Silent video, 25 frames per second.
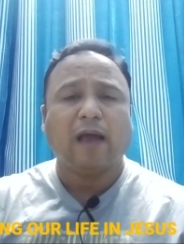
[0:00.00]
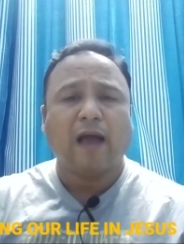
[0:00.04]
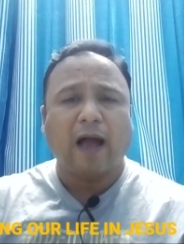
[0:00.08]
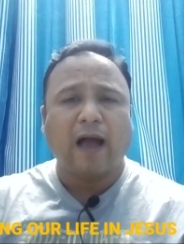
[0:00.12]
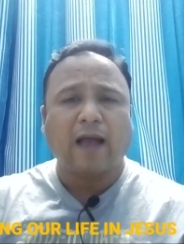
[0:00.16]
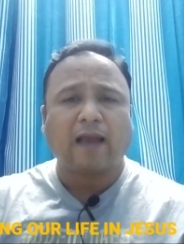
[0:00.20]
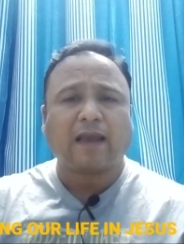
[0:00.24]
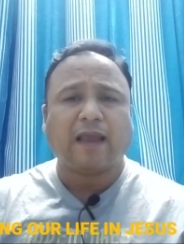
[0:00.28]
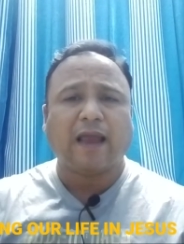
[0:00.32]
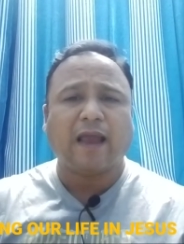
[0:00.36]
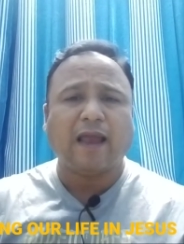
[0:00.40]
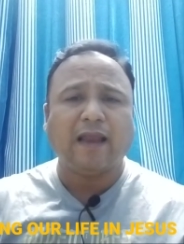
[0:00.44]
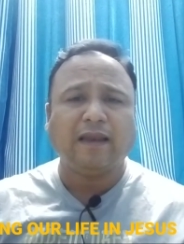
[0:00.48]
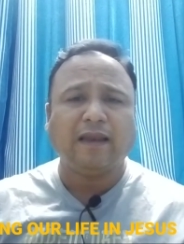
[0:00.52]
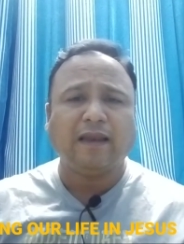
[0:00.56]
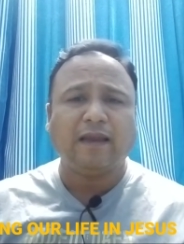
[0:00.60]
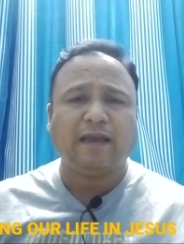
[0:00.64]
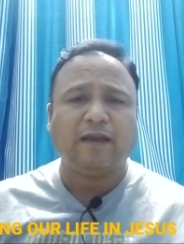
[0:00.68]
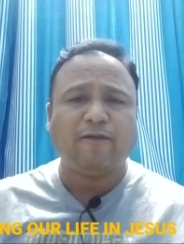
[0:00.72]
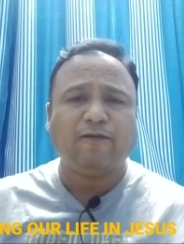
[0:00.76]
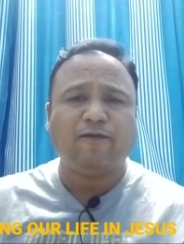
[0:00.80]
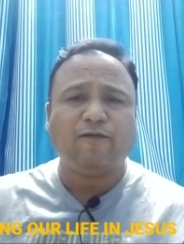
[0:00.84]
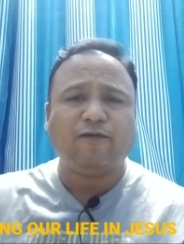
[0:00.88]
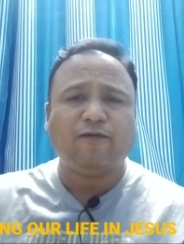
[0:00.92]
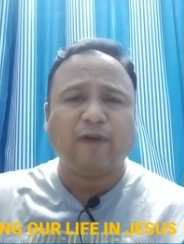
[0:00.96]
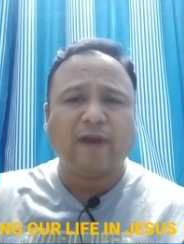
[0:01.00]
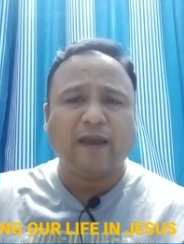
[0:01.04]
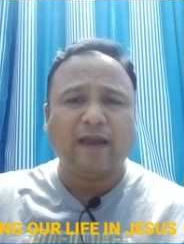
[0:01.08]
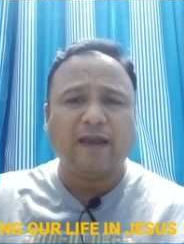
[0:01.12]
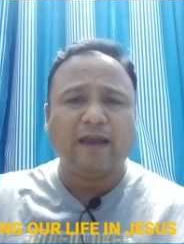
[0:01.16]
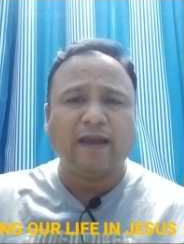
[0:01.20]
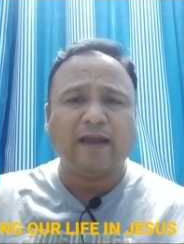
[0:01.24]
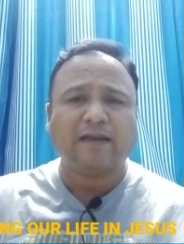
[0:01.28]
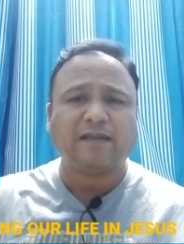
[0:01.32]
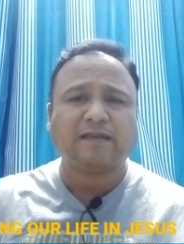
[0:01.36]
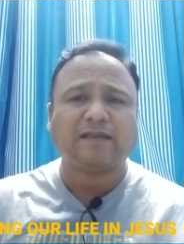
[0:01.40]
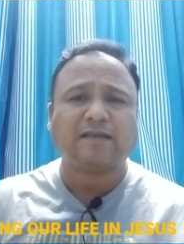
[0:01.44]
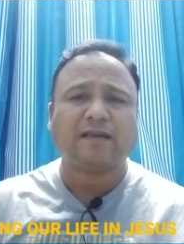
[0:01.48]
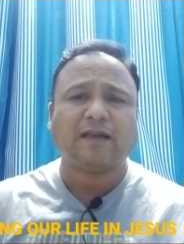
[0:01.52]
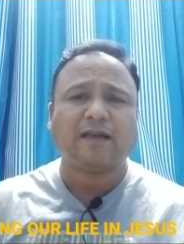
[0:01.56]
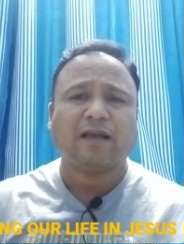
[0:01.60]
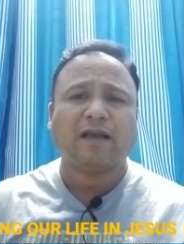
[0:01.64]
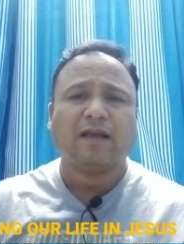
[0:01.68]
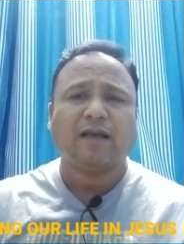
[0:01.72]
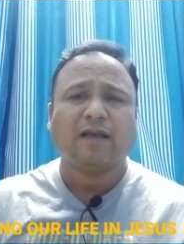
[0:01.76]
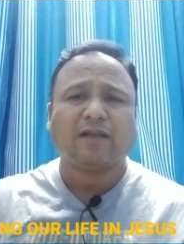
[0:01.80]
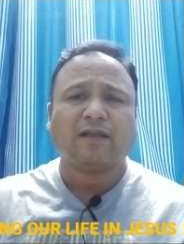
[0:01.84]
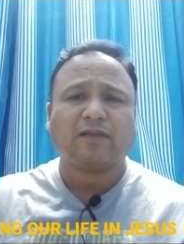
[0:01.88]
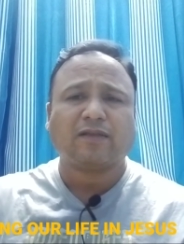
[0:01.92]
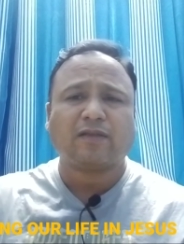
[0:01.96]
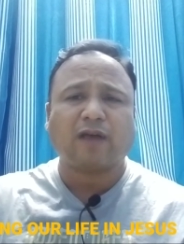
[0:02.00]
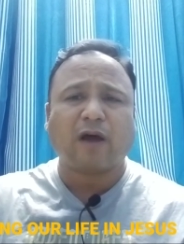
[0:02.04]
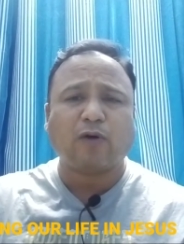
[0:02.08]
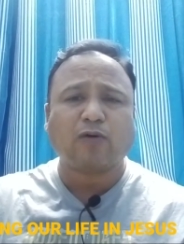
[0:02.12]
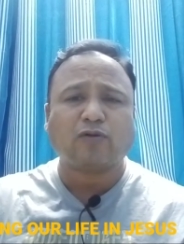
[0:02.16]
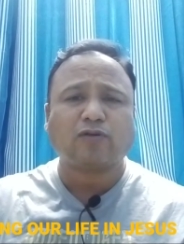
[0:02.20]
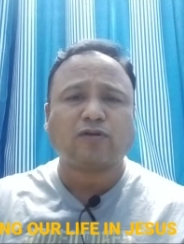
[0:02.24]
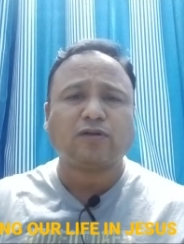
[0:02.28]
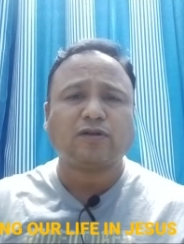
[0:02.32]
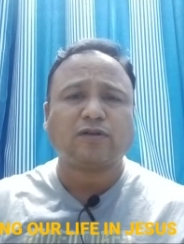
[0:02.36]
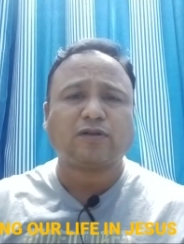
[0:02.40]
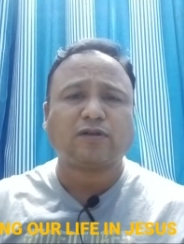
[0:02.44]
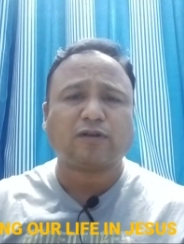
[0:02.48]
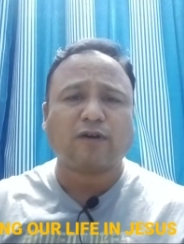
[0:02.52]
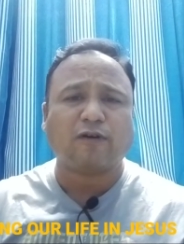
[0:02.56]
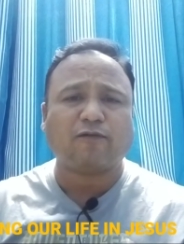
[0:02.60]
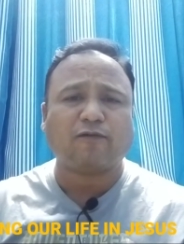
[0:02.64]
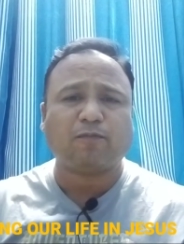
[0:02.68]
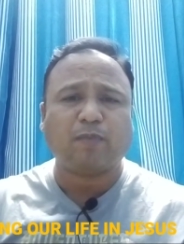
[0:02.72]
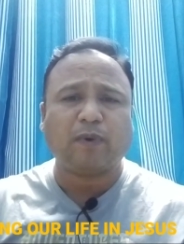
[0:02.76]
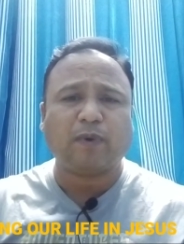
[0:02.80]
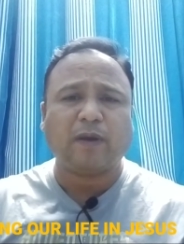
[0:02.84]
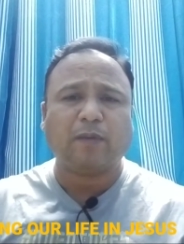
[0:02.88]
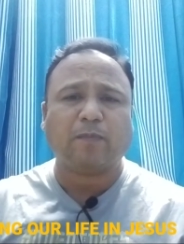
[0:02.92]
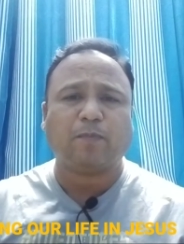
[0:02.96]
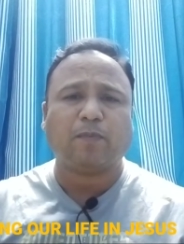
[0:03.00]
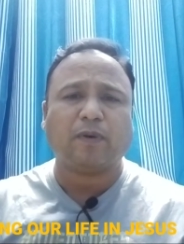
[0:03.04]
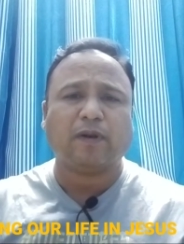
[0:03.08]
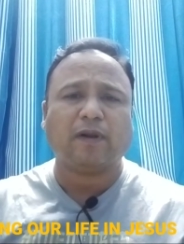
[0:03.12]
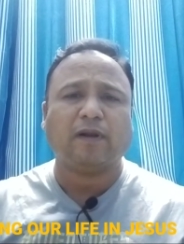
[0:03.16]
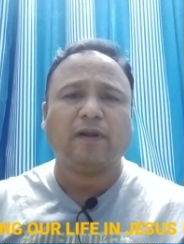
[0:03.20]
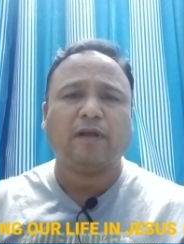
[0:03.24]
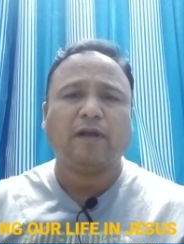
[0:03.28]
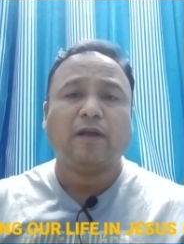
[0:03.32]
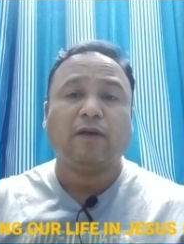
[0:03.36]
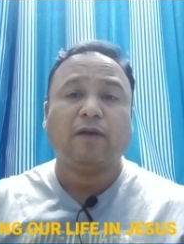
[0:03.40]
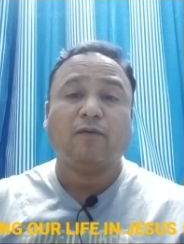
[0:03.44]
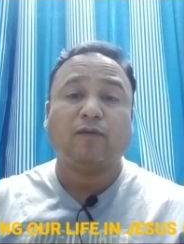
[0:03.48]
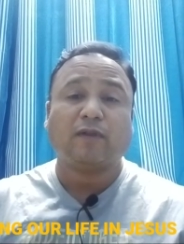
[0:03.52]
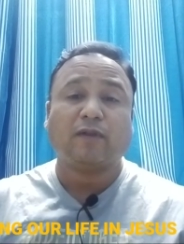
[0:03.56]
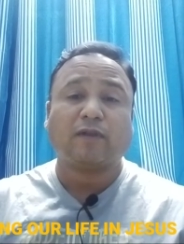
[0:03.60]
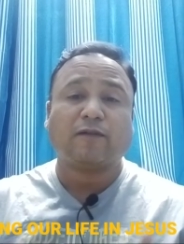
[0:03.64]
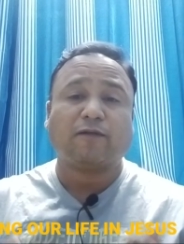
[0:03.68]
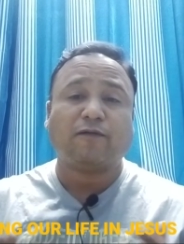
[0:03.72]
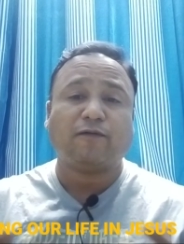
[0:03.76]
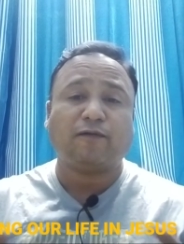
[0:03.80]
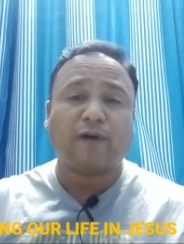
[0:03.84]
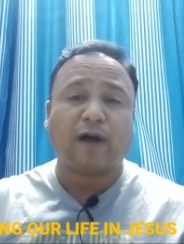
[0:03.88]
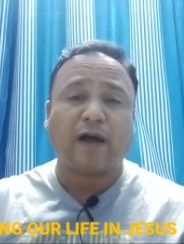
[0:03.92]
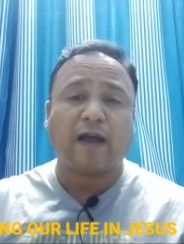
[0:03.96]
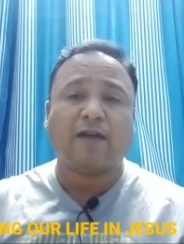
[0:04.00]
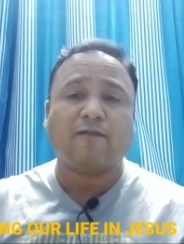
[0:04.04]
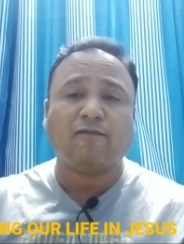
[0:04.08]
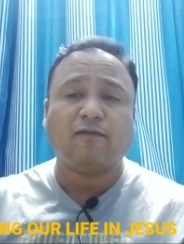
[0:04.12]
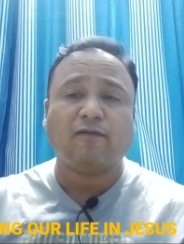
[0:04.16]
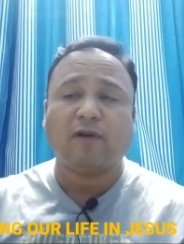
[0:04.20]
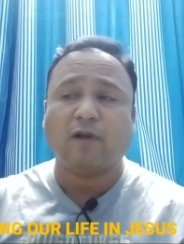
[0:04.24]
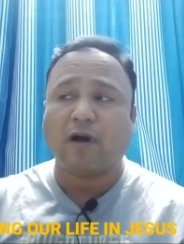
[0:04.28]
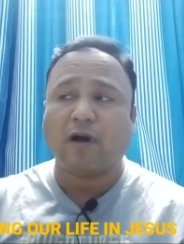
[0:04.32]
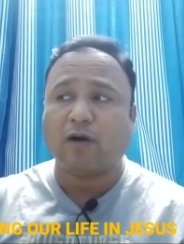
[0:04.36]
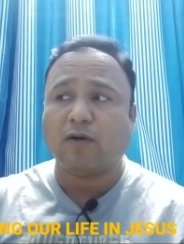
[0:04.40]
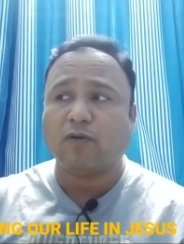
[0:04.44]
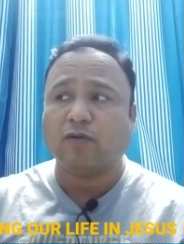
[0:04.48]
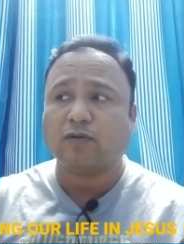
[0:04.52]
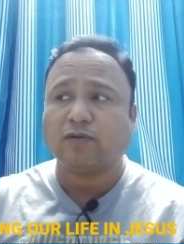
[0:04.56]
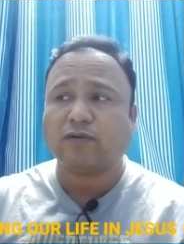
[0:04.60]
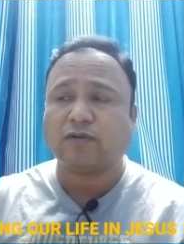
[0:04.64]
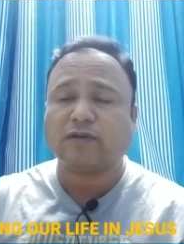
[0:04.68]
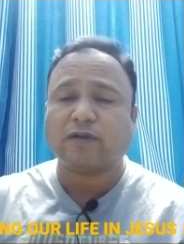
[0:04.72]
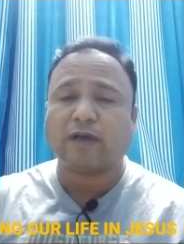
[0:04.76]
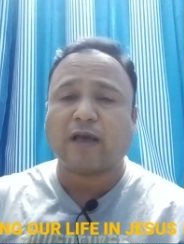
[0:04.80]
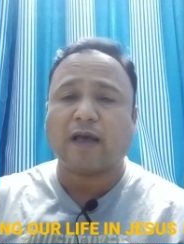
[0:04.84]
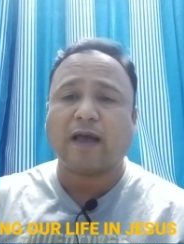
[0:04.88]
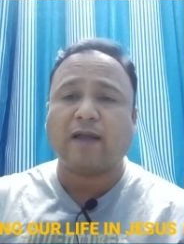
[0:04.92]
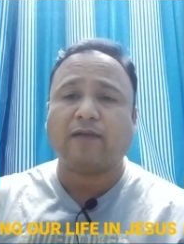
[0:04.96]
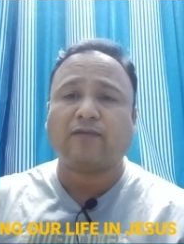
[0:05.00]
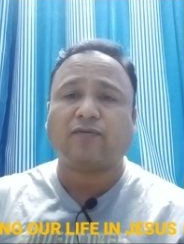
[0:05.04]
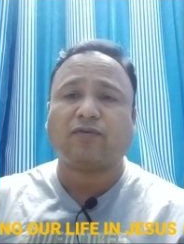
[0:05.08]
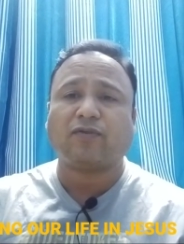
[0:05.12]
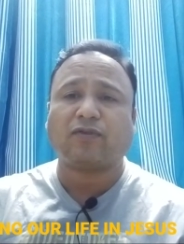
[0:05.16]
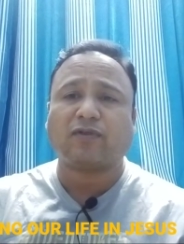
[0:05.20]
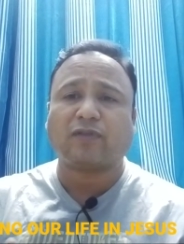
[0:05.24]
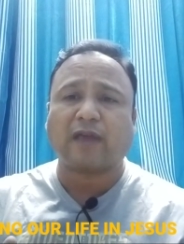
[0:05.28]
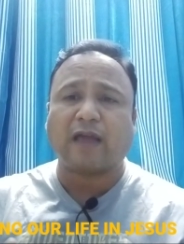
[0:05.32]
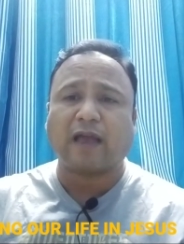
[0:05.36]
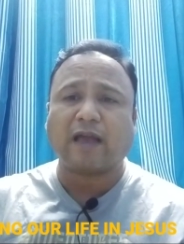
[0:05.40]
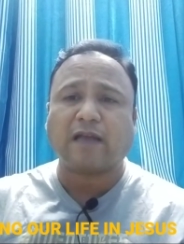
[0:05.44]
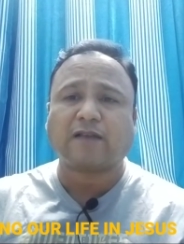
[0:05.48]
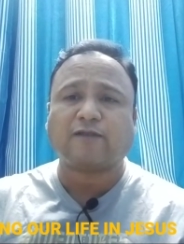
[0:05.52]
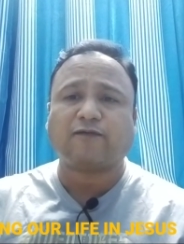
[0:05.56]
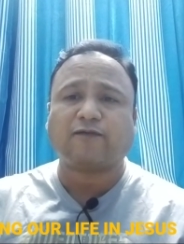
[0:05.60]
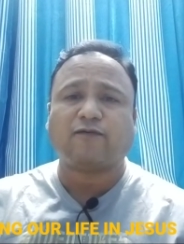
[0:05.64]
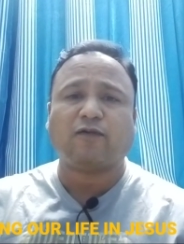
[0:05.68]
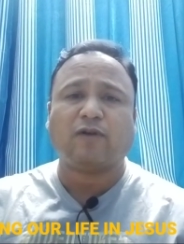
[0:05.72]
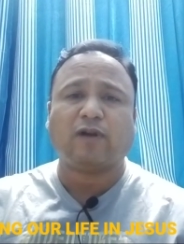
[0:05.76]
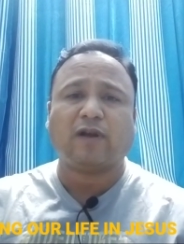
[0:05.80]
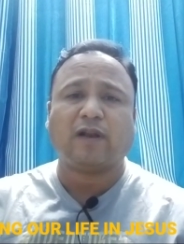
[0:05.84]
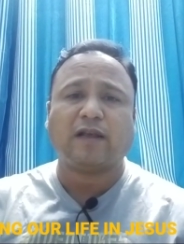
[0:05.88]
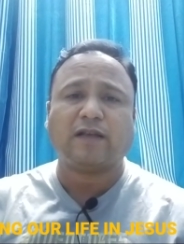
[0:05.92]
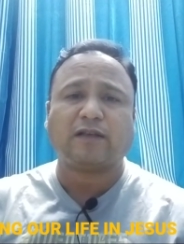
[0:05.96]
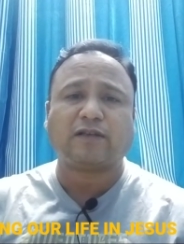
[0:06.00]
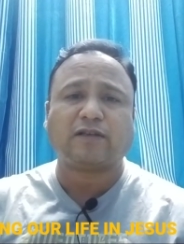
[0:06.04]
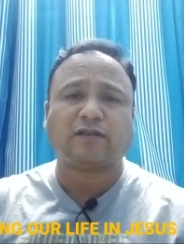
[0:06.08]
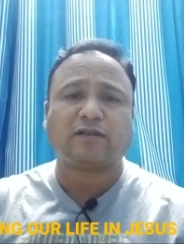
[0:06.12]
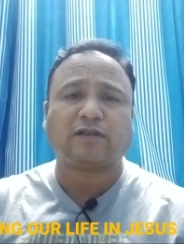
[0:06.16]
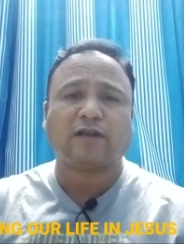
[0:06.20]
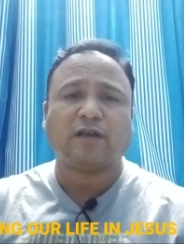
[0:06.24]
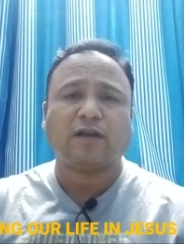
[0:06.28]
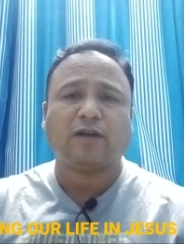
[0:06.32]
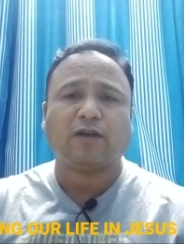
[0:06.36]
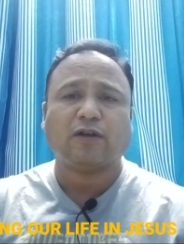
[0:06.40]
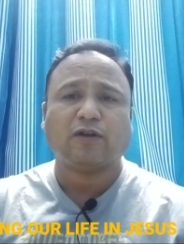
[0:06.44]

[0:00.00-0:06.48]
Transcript: Again, he feeds thousands of people with the five loaves and thankfulness